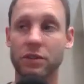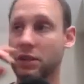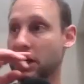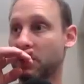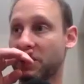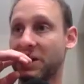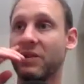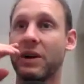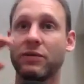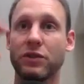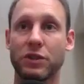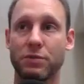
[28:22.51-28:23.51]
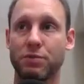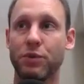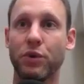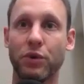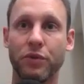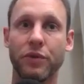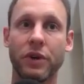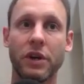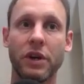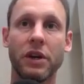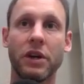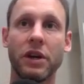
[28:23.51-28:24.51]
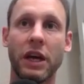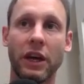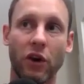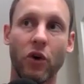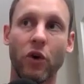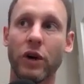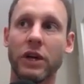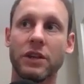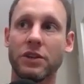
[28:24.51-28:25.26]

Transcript: So they would have to spoof and go in